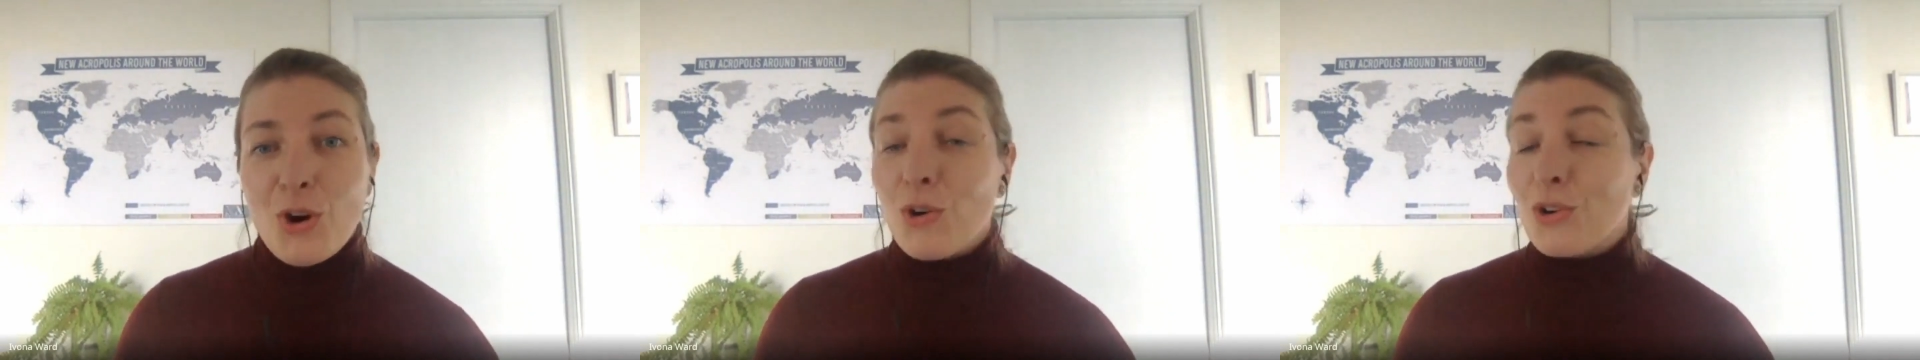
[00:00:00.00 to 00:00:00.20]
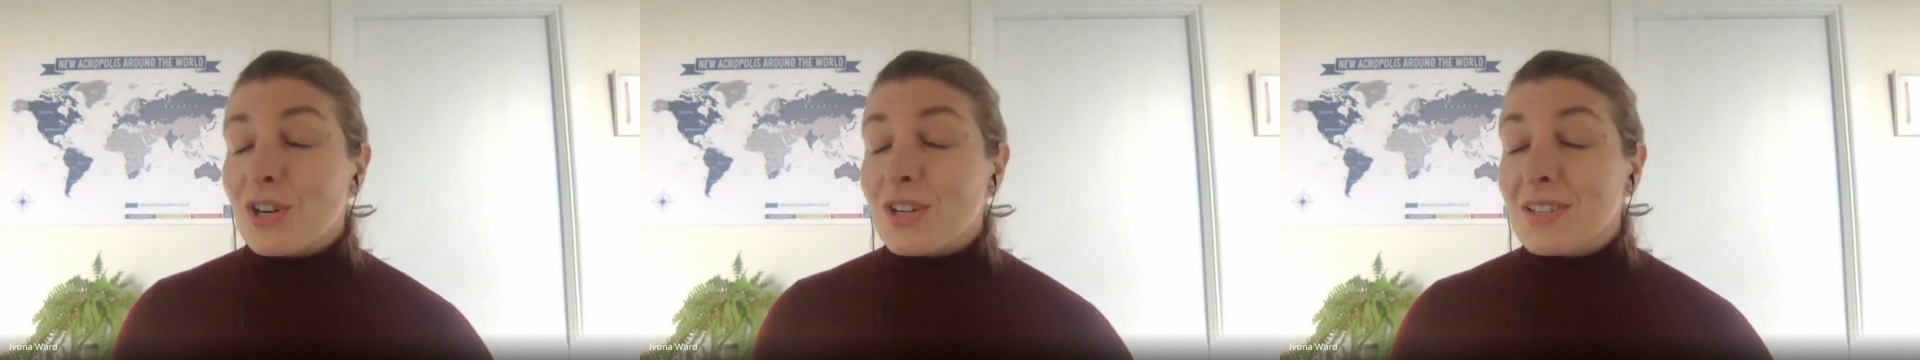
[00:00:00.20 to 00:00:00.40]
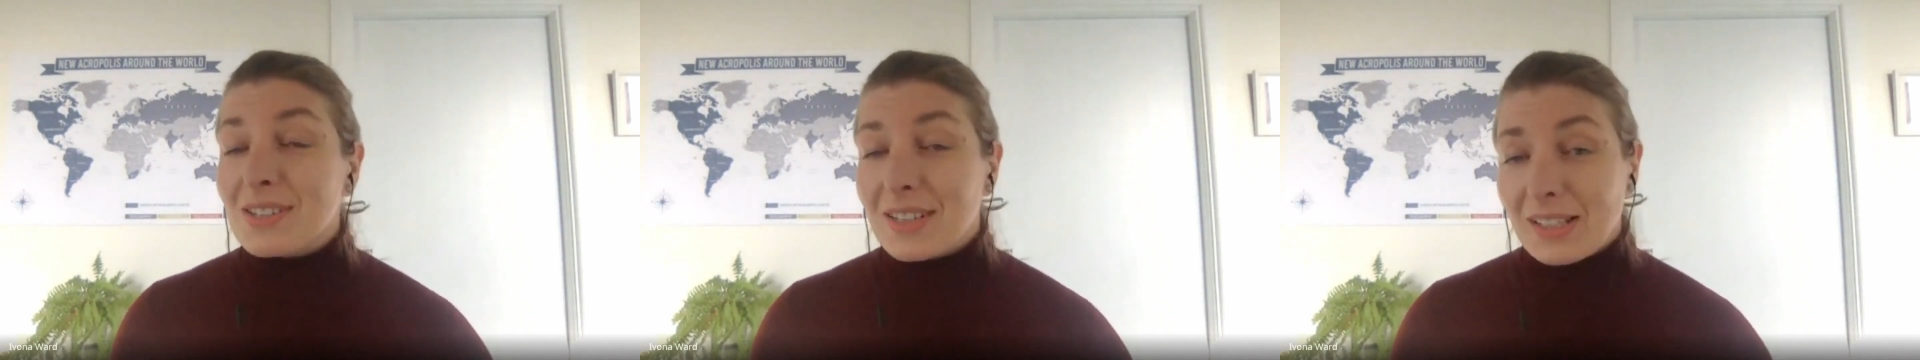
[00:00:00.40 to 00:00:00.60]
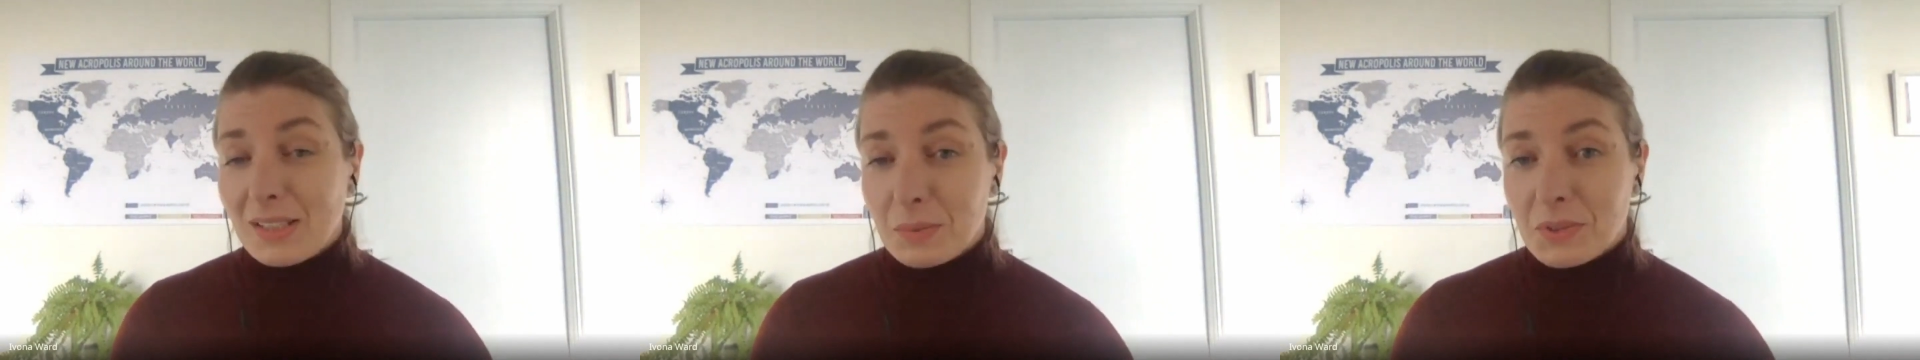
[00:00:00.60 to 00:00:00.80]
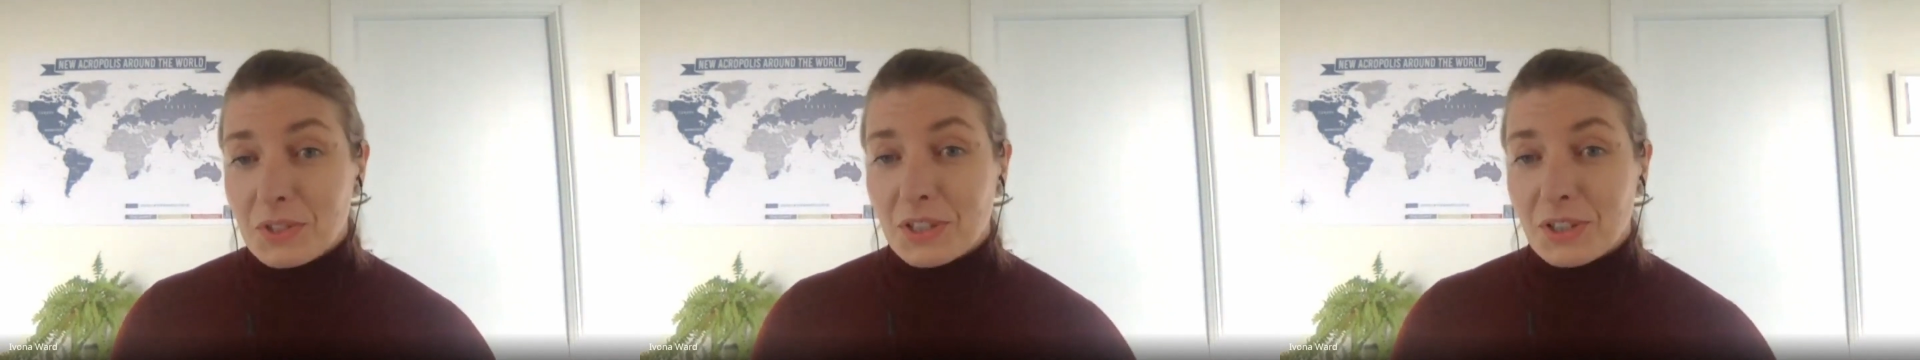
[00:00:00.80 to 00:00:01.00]
or a
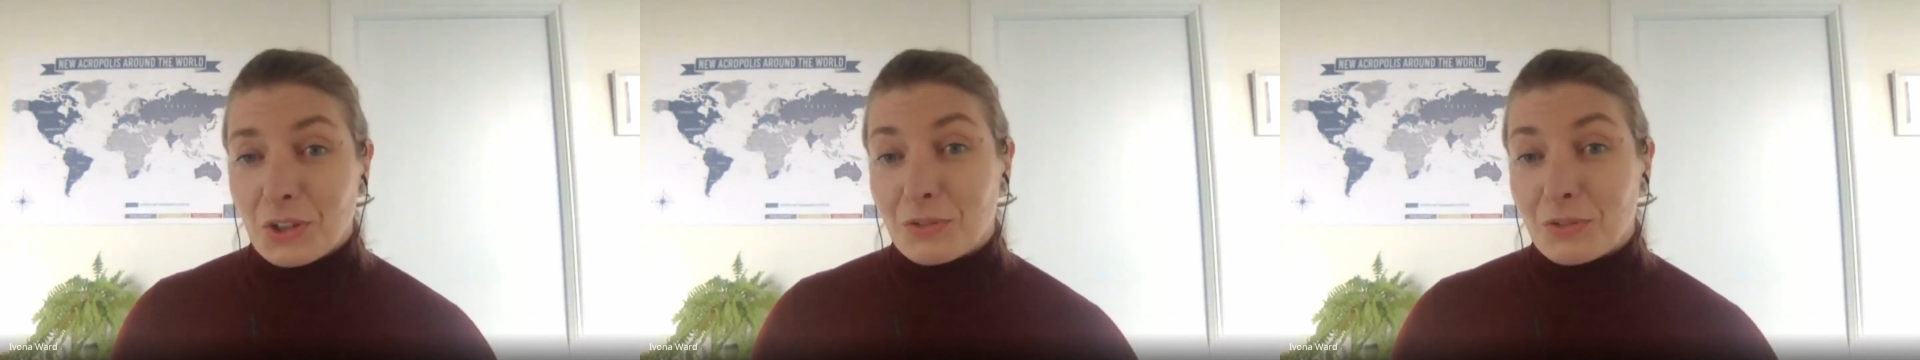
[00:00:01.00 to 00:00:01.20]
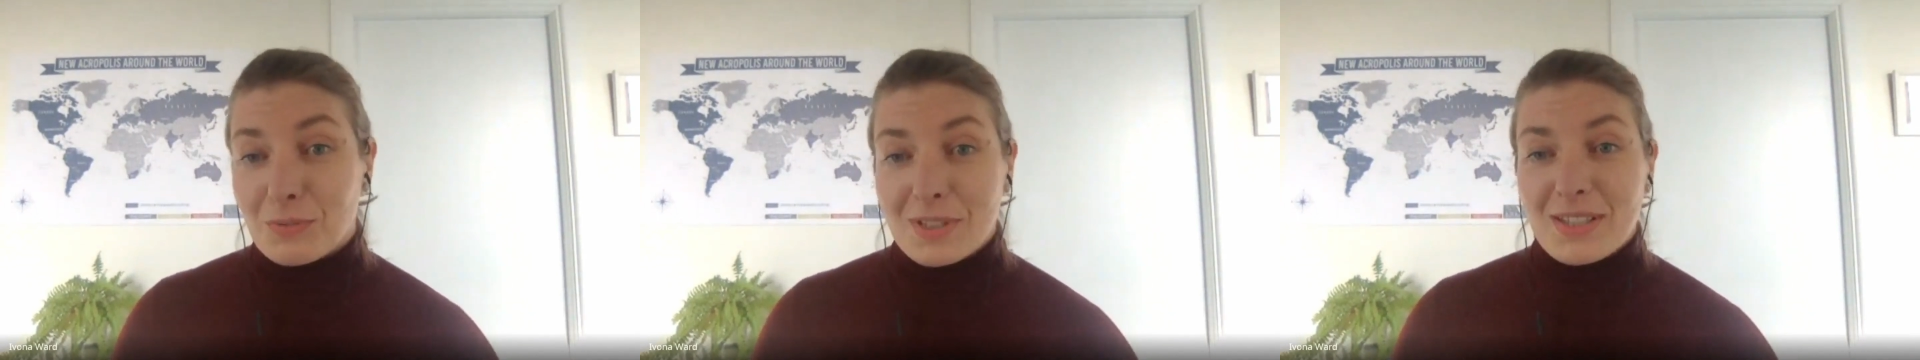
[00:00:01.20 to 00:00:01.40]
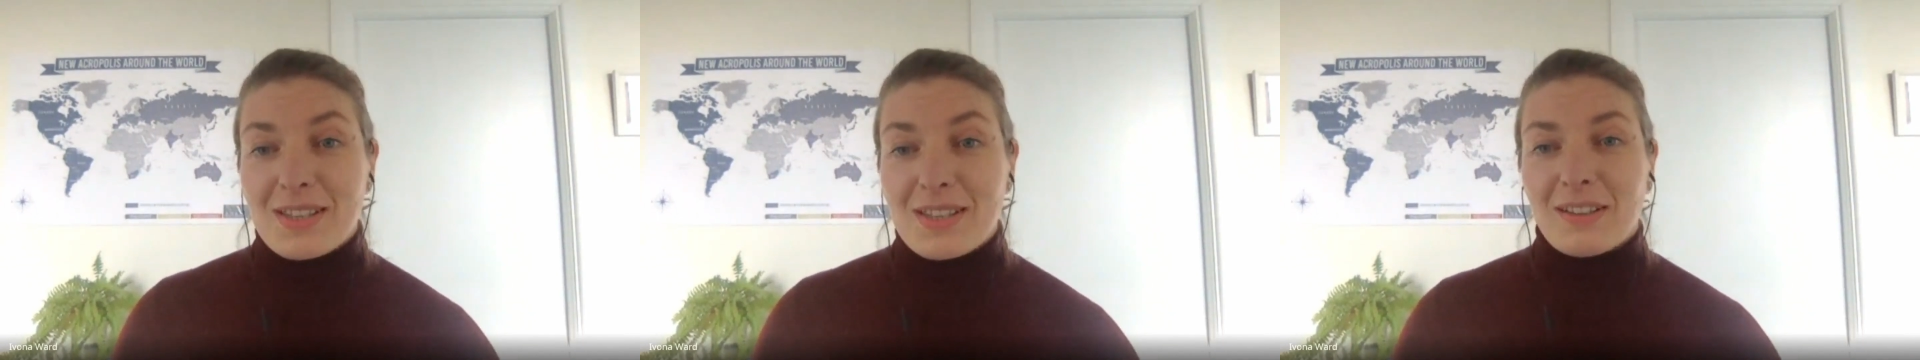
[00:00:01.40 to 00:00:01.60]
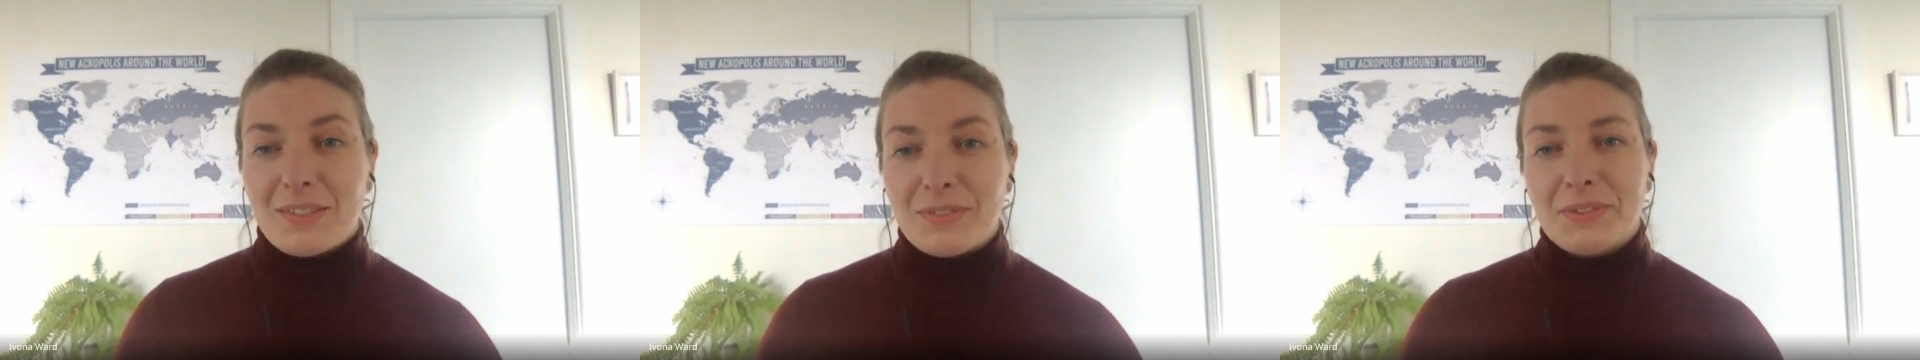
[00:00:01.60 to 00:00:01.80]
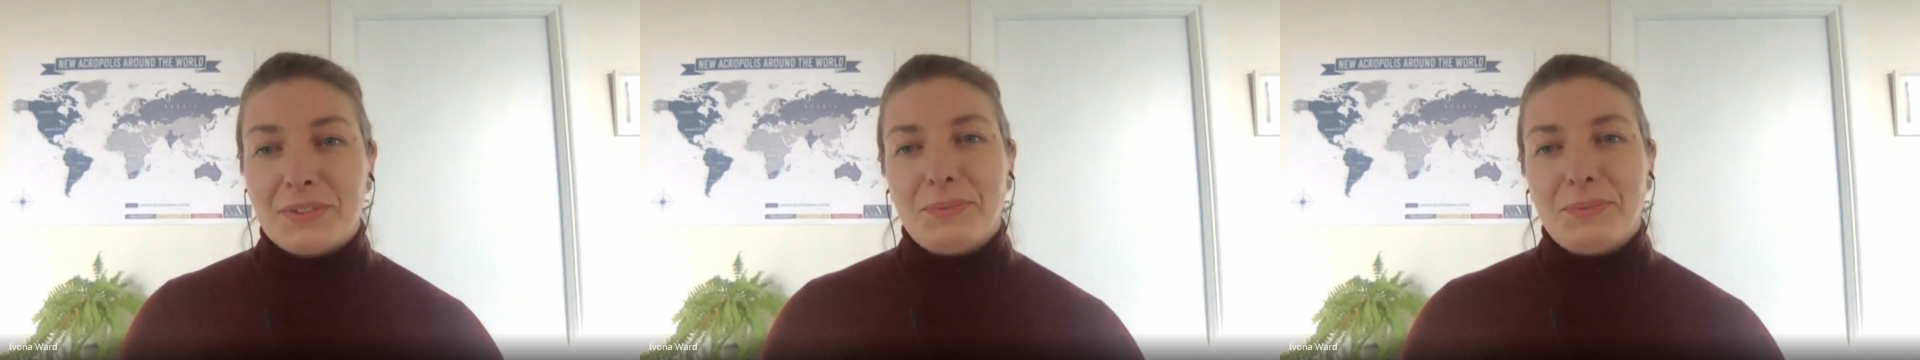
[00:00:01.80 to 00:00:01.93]
sculptor of oneself.